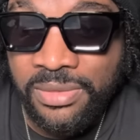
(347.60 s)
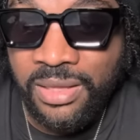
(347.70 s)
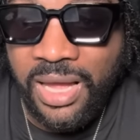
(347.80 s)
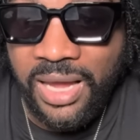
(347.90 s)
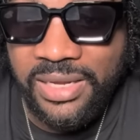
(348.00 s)

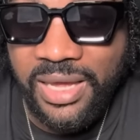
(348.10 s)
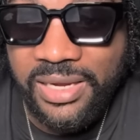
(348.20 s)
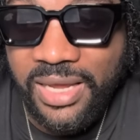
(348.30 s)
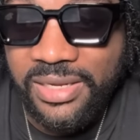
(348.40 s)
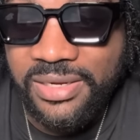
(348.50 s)
at the
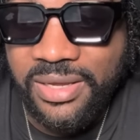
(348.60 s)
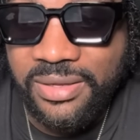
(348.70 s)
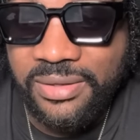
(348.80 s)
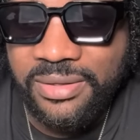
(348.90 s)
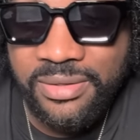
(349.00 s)
end of the
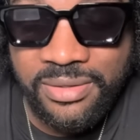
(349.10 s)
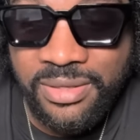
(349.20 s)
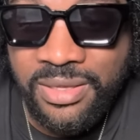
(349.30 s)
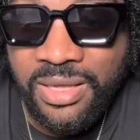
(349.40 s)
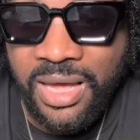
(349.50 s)
day,
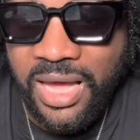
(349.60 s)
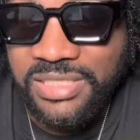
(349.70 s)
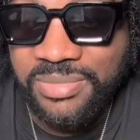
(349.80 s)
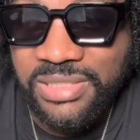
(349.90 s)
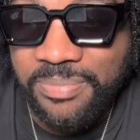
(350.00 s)

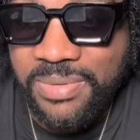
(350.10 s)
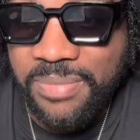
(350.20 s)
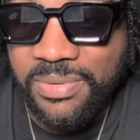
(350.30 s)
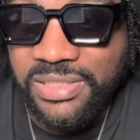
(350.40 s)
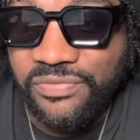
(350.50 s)
as me say,
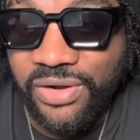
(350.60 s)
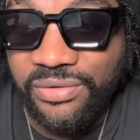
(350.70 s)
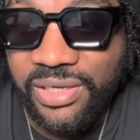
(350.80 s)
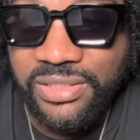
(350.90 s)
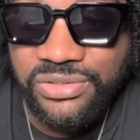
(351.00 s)
people, it's
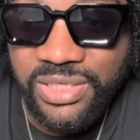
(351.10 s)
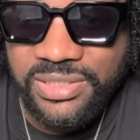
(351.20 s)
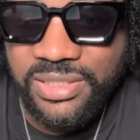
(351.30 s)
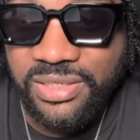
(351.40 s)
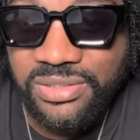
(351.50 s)
very
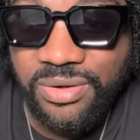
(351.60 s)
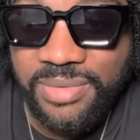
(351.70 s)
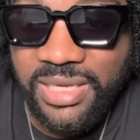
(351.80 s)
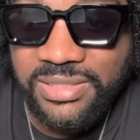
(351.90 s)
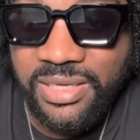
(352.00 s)
interesting. That's what
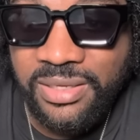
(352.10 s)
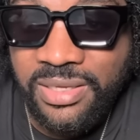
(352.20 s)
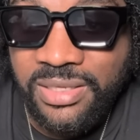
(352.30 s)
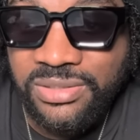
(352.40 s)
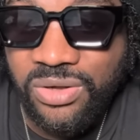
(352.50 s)
me say.
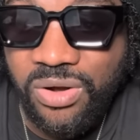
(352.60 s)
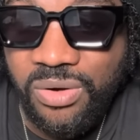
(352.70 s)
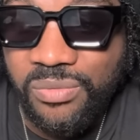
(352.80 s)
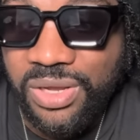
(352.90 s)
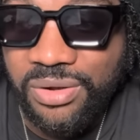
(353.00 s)

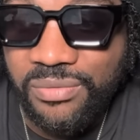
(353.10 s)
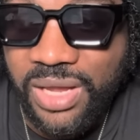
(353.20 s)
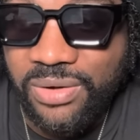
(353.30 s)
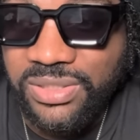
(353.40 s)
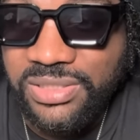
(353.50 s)
So we are
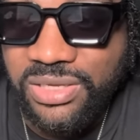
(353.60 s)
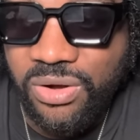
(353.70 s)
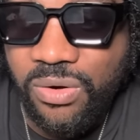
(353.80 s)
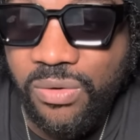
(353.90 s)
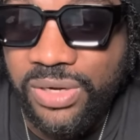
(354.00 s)
going to see
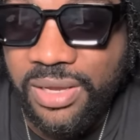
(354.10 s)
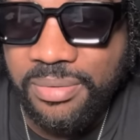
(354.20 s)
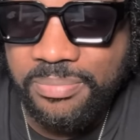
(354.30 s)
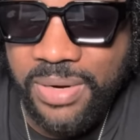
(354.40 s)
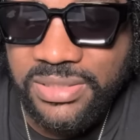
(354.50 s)
how
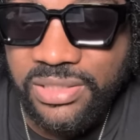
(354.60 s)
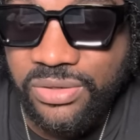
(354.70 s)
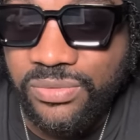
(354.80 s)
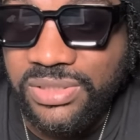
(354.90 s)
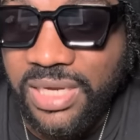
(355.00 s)
the
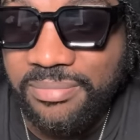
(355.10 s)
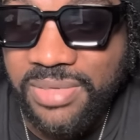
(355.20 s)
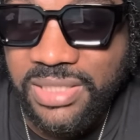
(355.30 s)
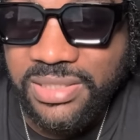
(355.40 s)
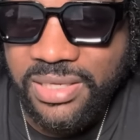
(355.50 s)
prosecution
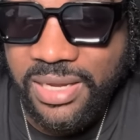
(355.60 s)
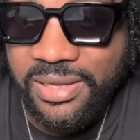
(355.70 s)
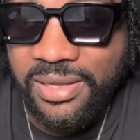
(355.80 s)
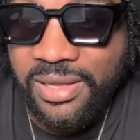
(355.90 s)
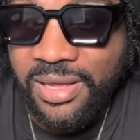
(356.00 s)

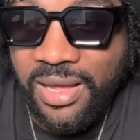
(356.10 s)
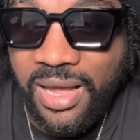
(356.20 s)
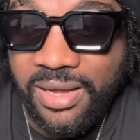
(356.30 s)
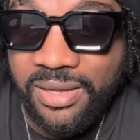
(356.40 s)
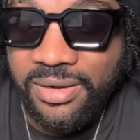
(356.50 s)
basically
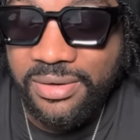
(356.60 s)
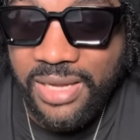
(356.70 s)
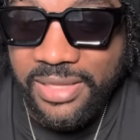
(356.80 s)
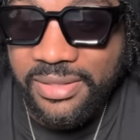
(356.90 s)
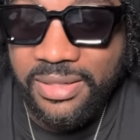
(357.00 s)
angle
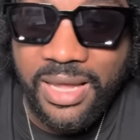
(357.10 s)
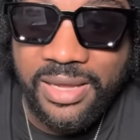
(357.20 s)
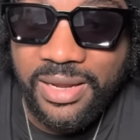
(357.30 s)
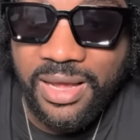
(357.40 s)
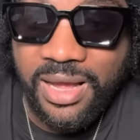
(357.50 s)
that
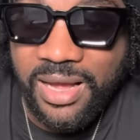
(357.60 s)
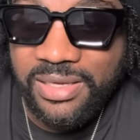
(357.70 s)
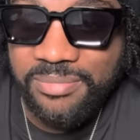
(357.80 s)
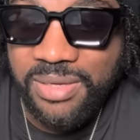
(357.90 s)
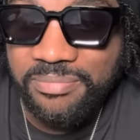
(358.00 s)
line of
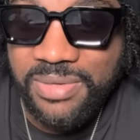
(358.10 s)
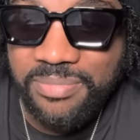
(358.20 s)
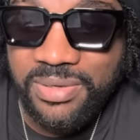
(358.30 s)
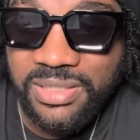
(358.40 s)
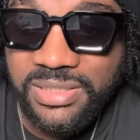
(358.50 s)
argument,
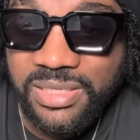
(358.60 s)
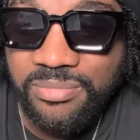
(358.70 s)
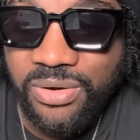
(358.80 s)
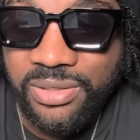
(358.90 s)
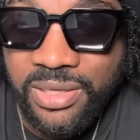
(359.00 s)
people. You see,
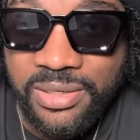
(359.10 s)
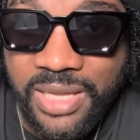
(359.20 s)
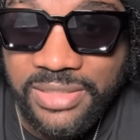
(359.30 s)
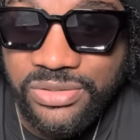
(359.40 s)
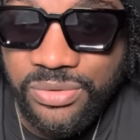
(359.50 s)
but
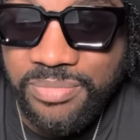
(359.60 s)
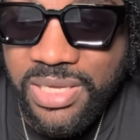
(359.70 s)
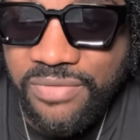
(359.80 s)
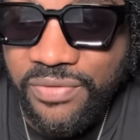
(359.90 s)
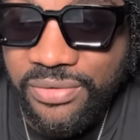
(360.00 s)
that should
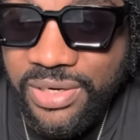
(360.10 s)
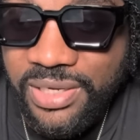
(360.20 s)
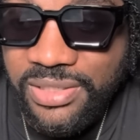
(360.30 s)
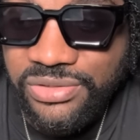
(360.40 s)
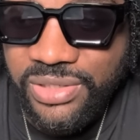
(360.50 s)
be very
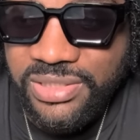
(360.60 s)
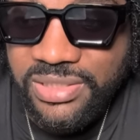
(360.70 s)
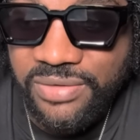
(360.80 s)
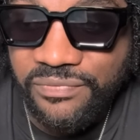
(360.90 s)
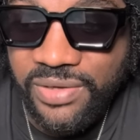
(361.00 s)

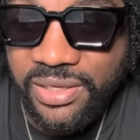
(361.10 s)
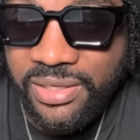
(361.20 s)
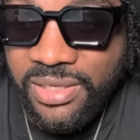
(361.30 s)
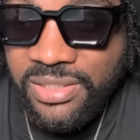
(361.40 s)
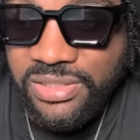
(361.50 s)
interesting for
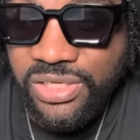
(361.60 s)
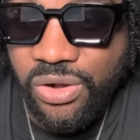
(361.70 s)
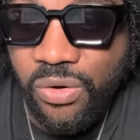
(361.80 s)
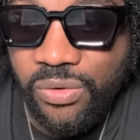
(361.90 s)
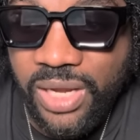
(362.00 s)
see
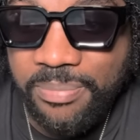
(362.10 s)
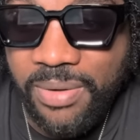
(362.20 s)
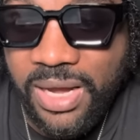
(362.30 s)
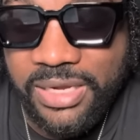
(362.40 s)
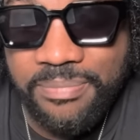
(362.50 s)
how that
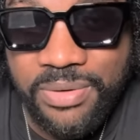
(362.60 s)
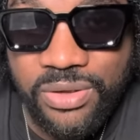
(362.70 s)
part play